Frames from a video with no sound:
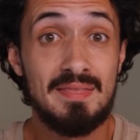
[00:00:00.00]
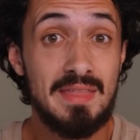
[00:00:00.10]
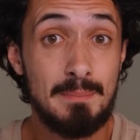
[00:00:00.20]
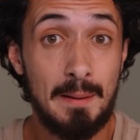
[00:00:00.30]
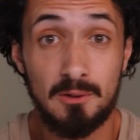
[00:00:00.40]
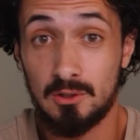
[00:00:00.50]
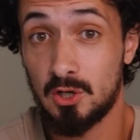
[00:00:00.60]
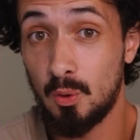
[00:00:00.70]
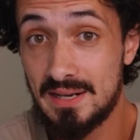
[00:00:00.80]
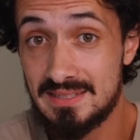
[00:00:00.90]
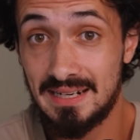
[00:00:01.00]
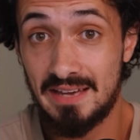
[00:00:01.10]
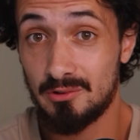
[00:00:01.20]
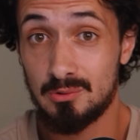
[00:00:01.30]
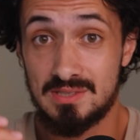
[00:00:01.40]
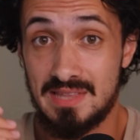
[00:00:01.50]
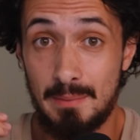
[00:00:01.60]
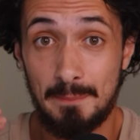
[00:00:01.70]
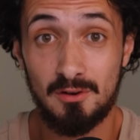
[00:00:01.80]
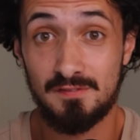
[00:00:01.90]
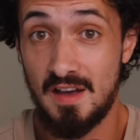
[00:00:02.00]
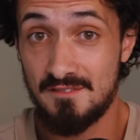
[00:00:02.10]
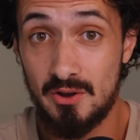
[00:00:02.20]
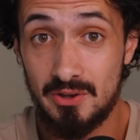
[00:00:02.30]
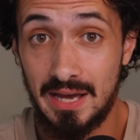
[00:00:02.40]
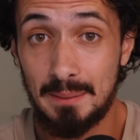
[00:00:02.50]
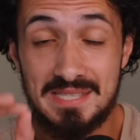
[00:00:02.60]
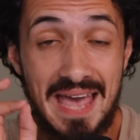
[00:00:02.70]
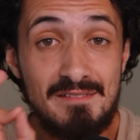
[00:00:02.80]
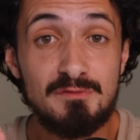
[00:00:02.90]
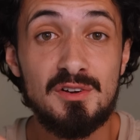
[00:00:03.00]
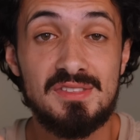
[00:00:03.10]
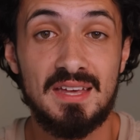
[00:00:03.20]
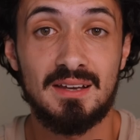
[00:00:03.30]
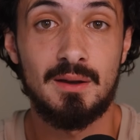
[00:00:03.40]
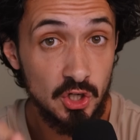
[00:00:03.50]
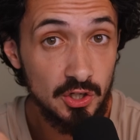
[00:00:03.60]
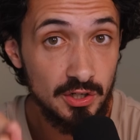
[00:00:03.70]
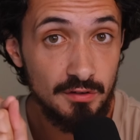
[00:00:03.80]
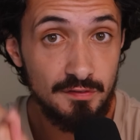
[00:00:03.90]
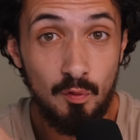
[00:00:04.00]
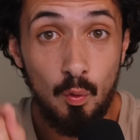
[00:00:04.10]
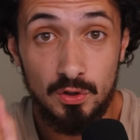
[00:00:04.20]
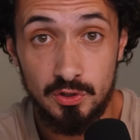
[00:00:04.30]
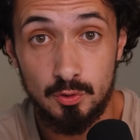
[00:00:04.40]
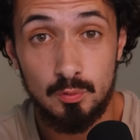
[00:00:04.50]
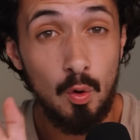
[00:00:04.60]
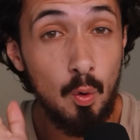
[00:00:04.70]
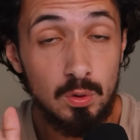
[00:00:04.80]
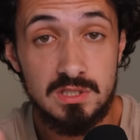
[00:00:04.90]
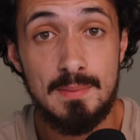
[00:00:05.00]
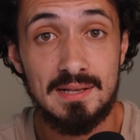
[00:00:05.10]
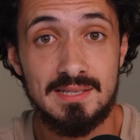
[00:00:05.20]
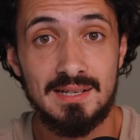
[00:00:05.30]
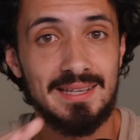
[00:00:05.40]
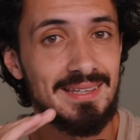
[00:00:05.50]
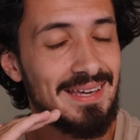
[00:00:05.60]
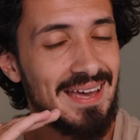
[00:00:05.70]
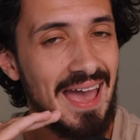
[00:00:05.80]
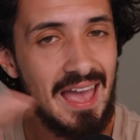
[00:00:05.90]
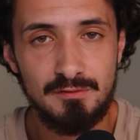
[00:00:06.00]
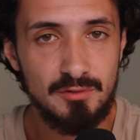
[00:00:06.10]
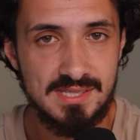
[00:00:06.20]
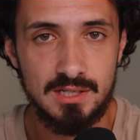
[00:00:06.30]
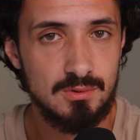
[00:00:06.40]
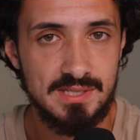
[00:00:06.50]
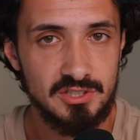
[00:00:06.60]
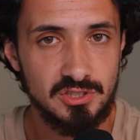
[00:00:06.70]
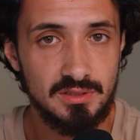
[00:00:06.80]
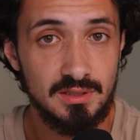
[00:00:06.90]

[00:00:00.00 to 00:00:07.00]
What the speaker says: They map your liquidity levels. They map your fair value gaps, everything done for you automatically every single session.